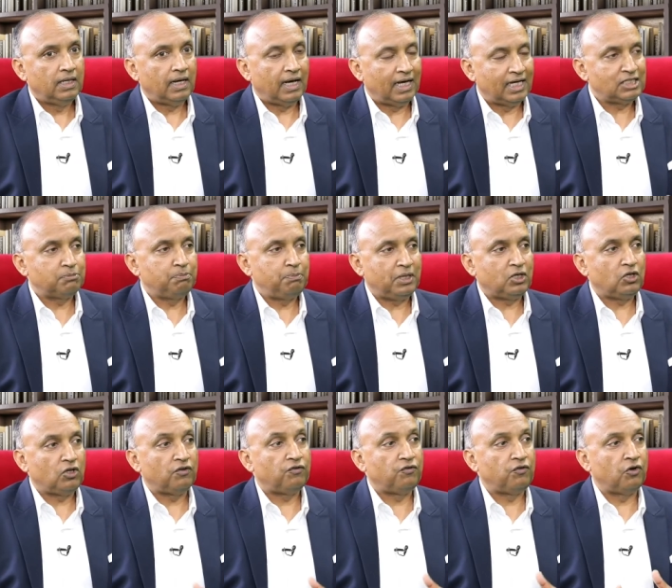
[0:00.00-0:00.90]

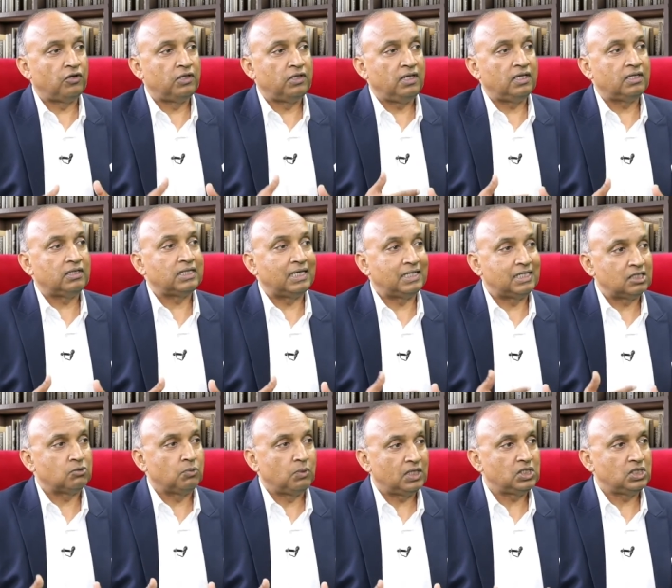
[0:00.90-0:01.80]
aspect for their
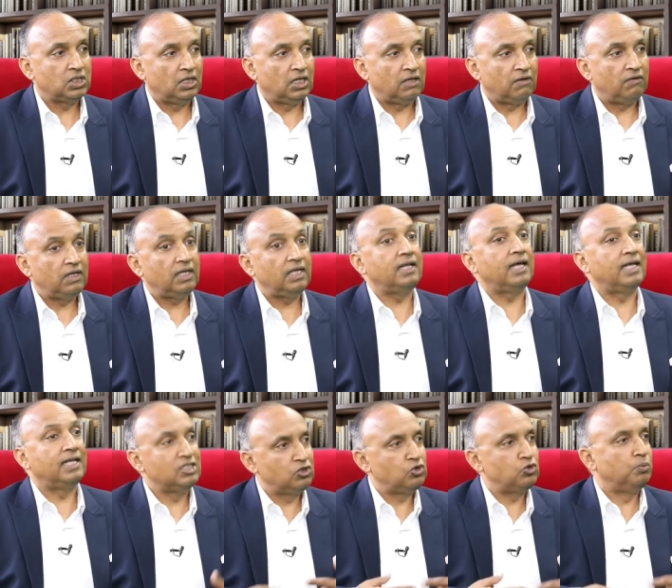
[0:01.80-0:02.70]
satisfaction level, and
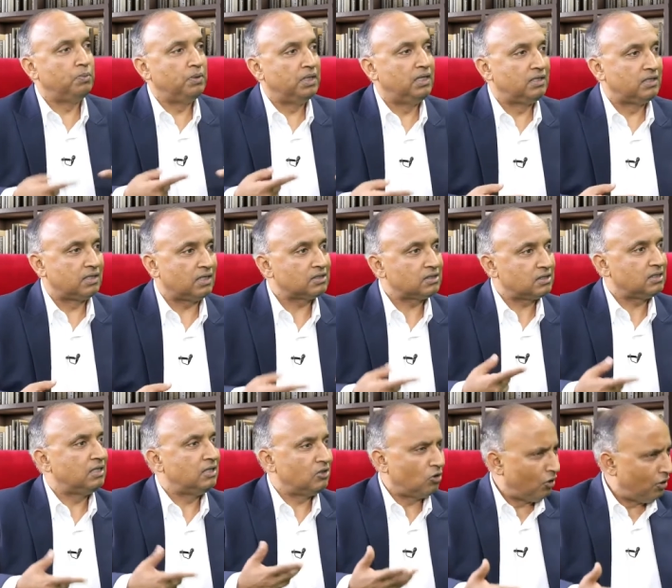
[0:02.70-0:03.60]
hence to build trust
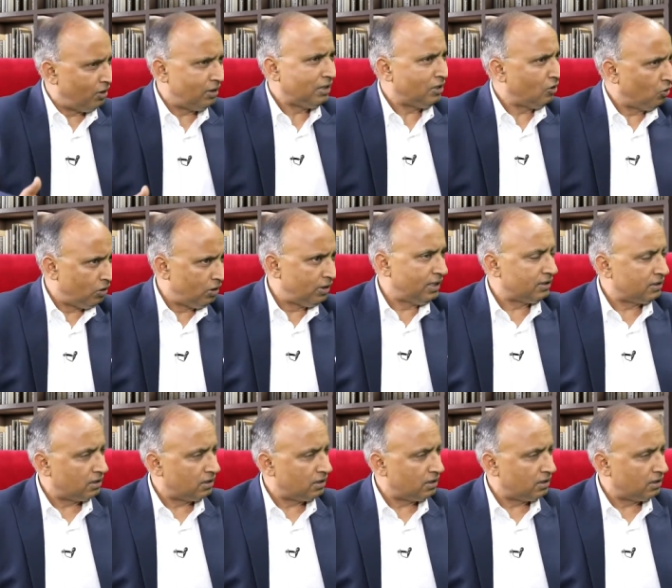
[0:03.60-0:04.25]
and loyalty, all that